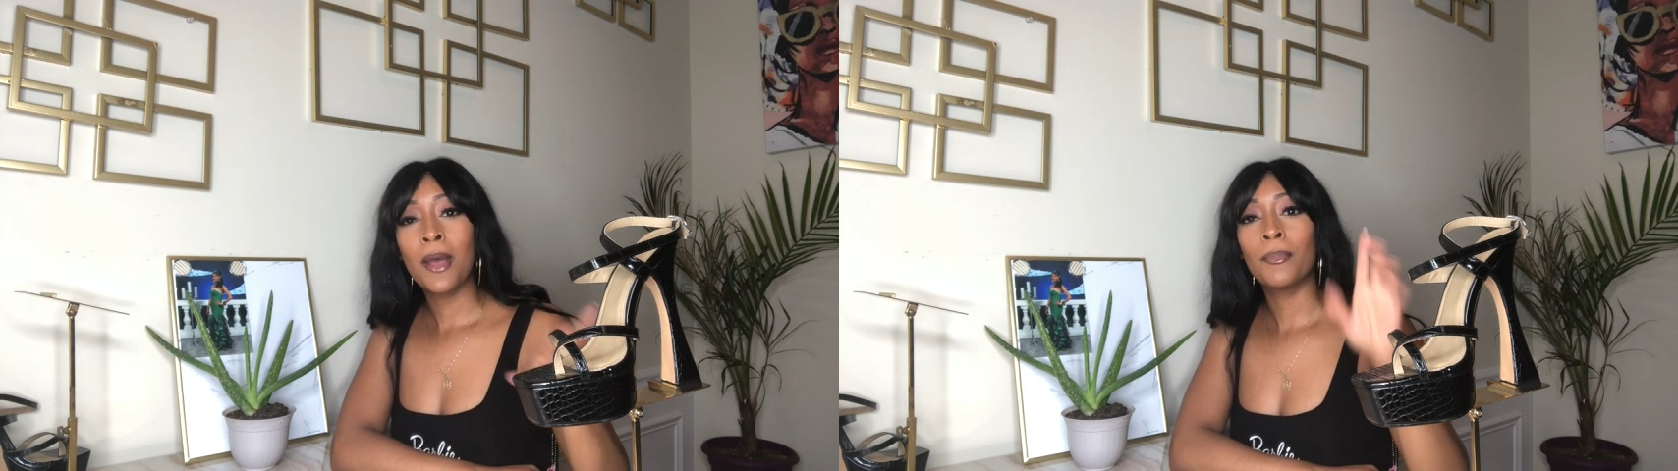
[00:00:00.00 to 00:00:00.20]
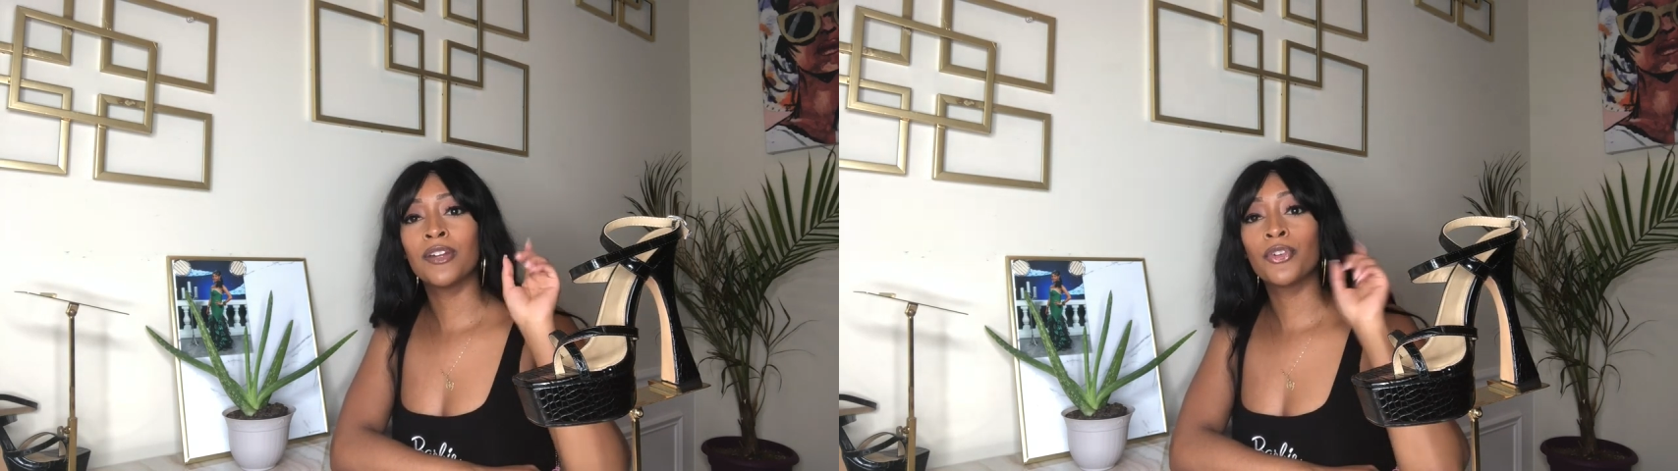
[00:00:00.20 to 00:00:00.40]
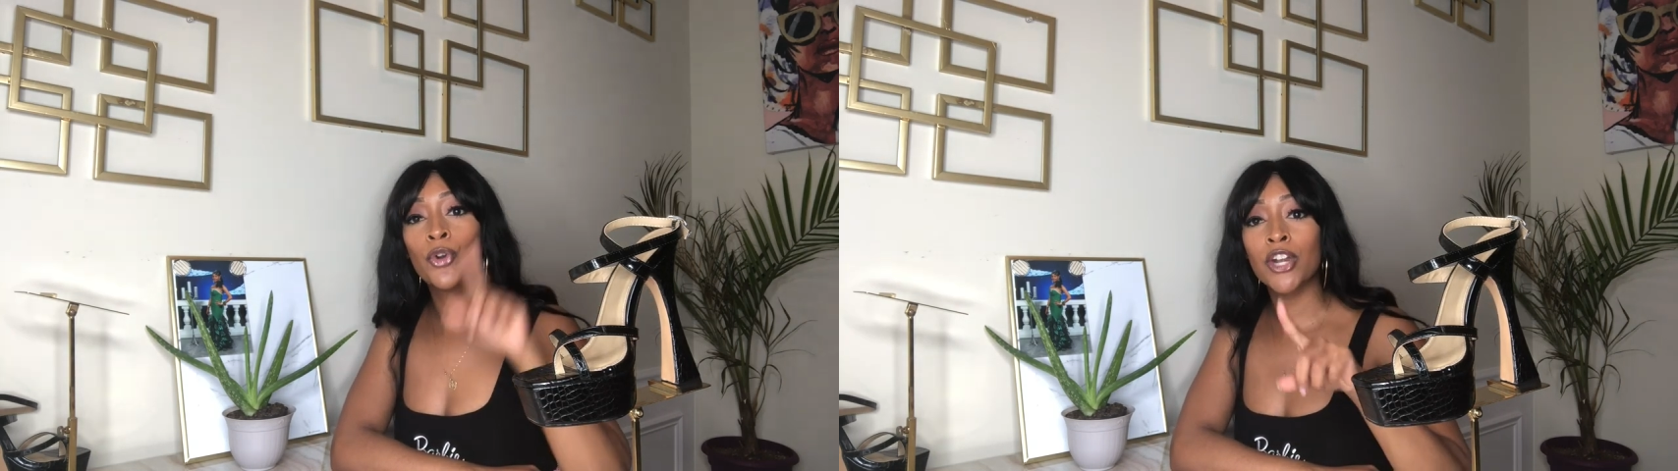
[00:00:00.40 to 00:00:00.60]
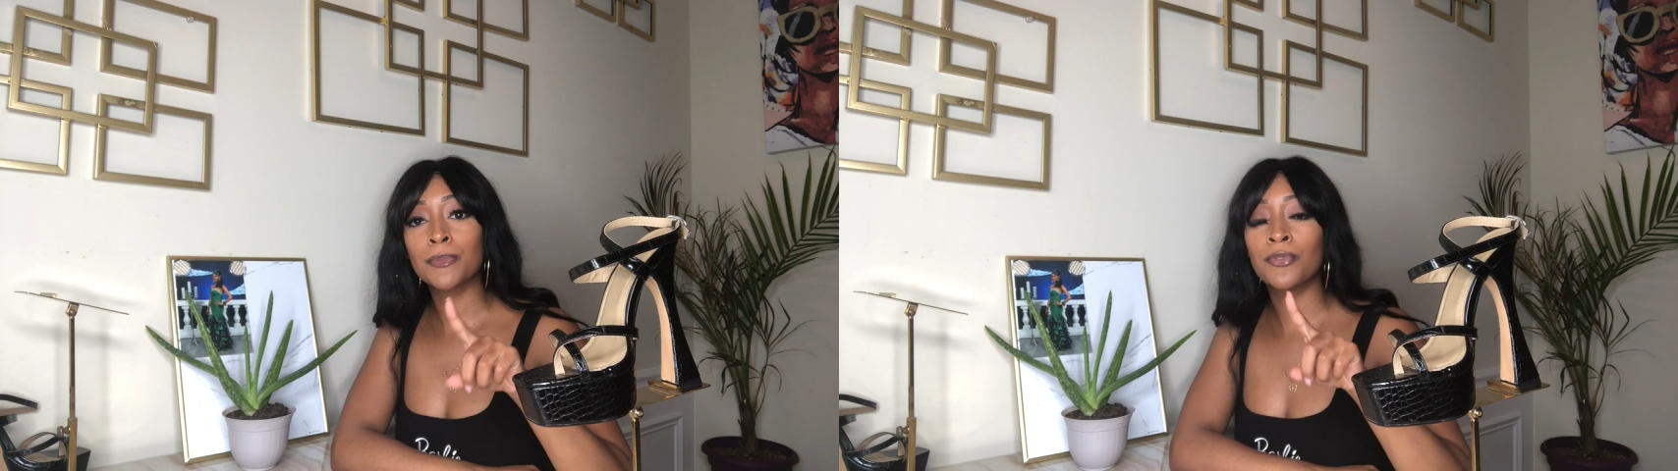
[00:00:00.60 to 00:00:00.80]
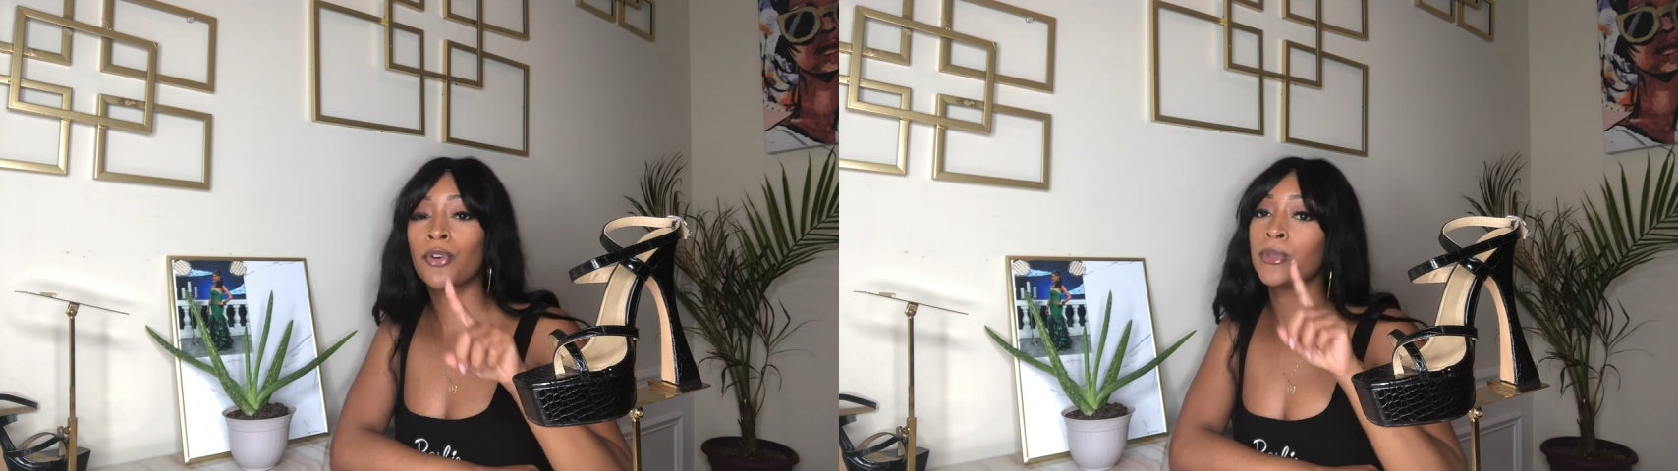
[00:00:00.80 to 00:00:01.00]
But of course,
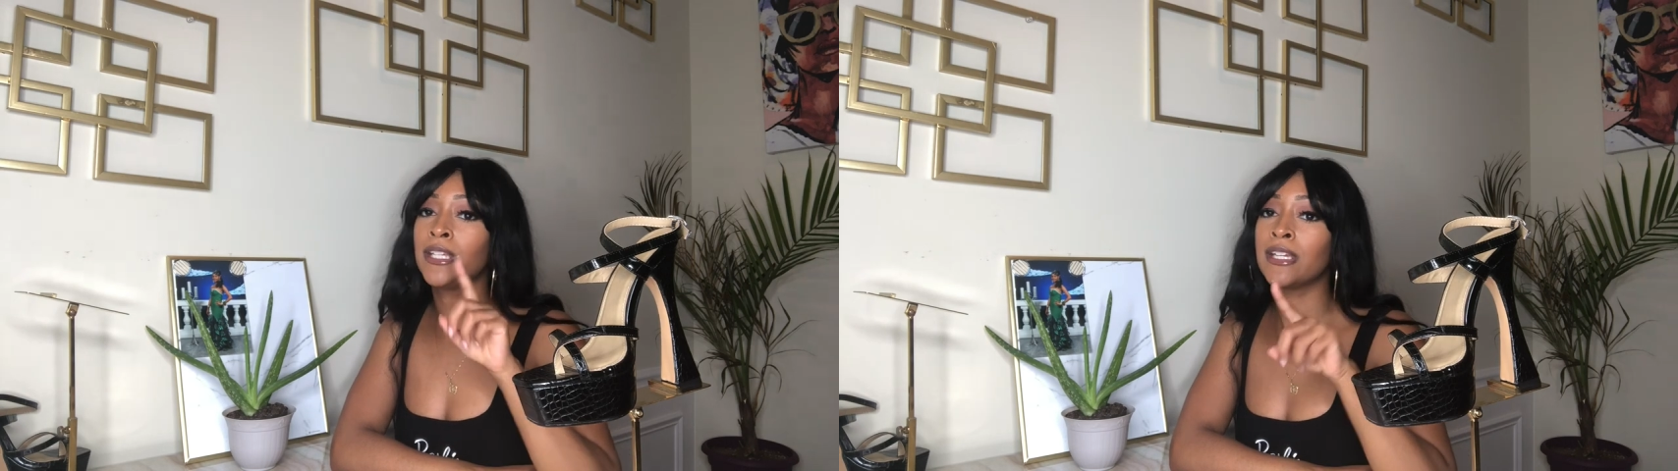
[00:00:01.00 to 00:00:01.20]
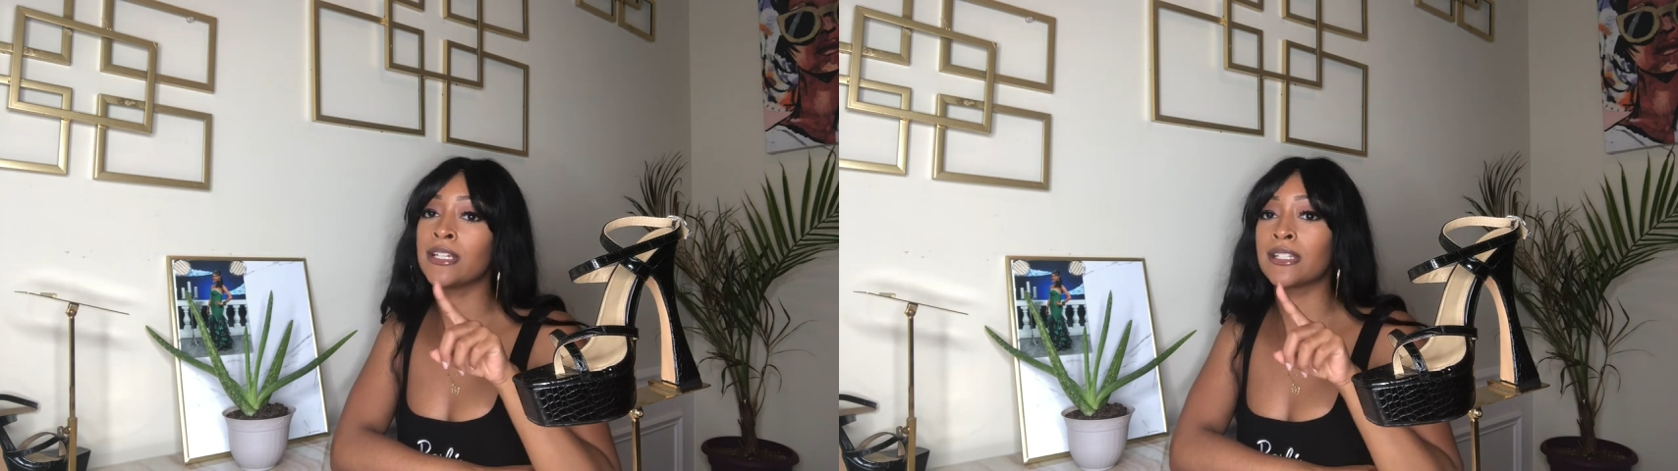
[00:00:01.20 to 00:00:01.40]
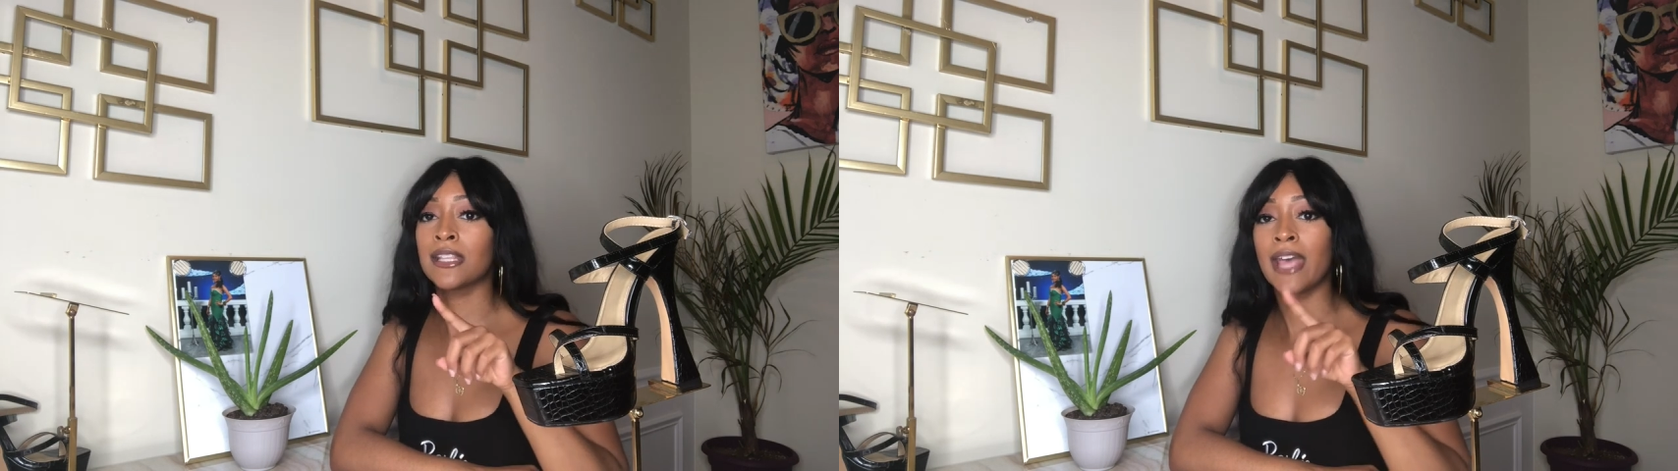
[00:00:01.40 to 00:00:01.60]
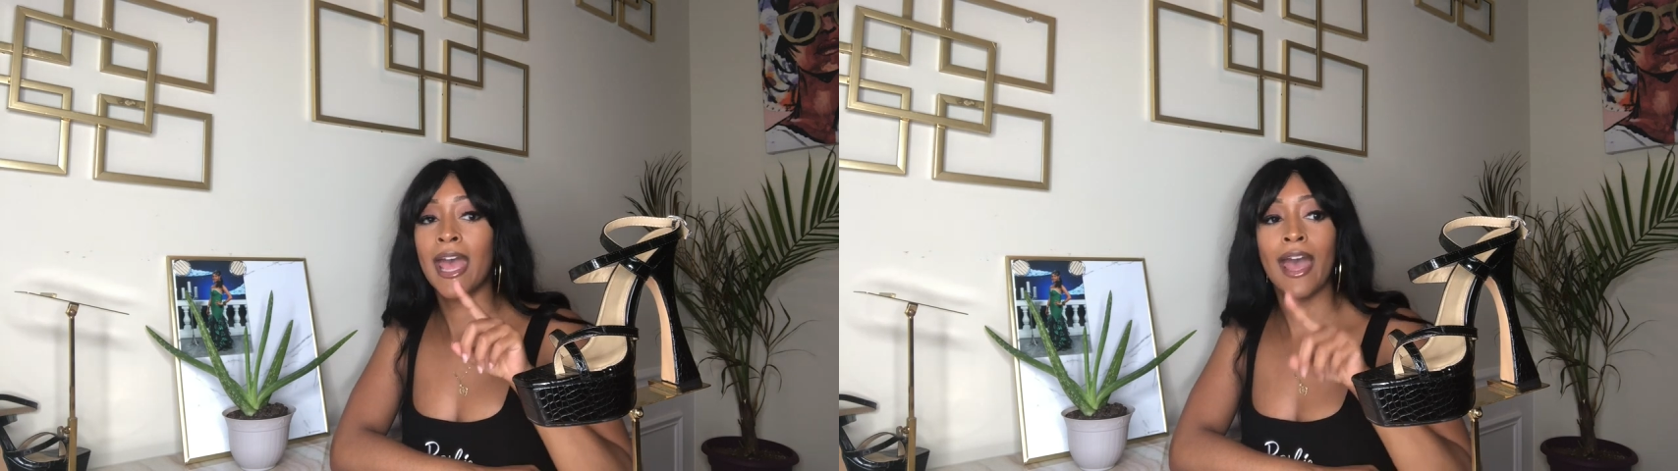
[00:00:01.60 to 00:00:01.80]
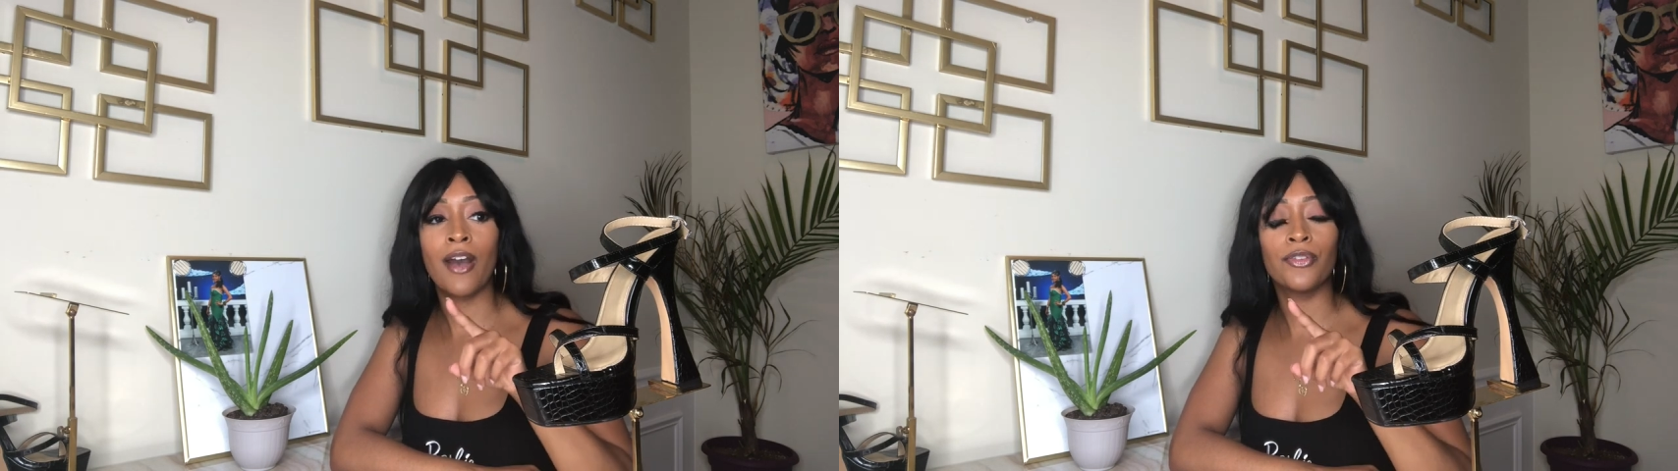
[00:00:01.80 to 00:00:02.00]
before we get into that
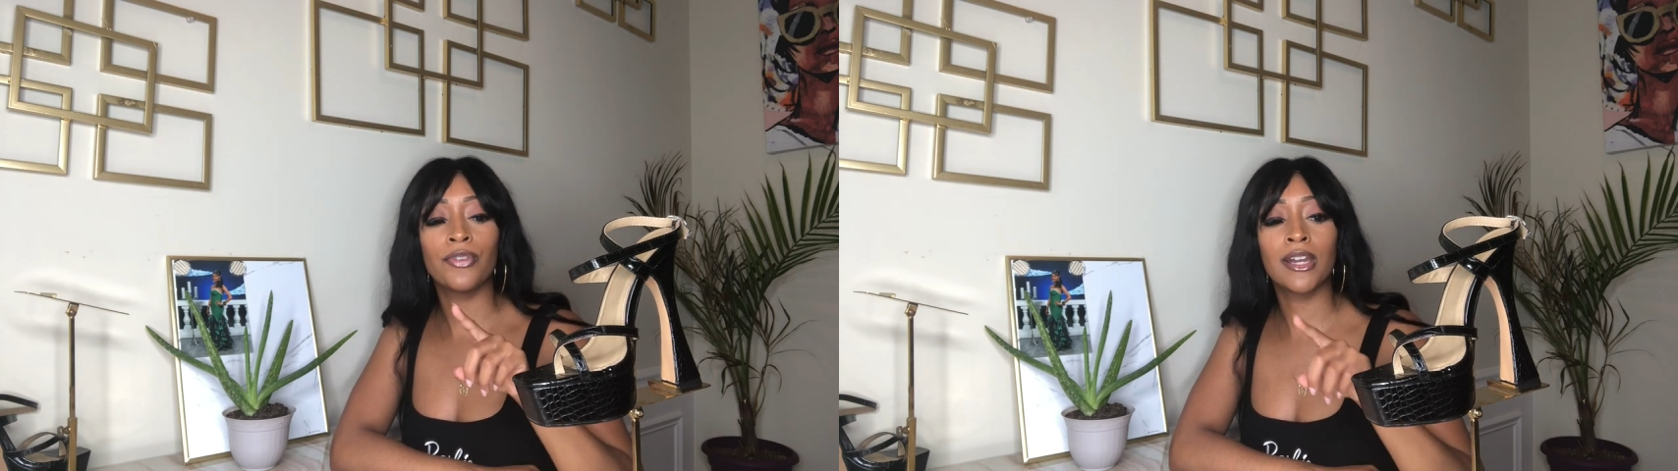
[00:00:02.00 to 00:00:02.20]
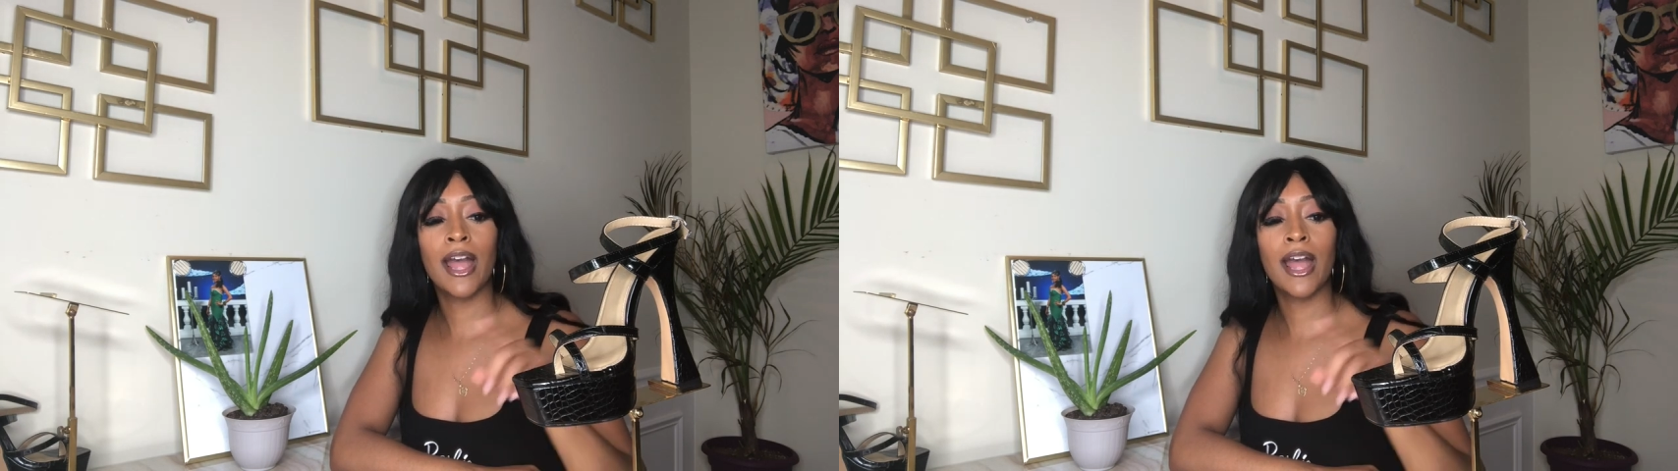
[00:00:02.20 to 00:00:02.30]
outfit,